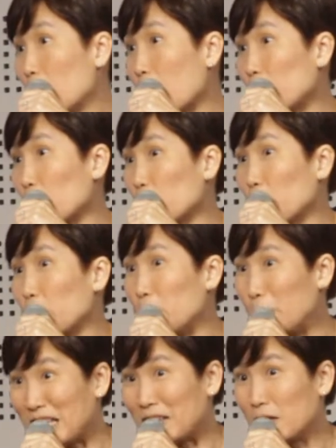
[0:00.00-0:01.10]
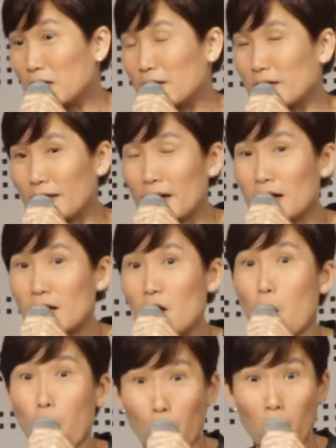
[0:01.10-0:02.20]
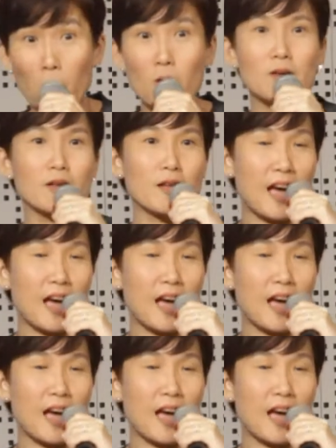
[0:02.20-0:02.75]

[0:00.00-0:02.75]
I'm not going to repeat. Yeah? Or,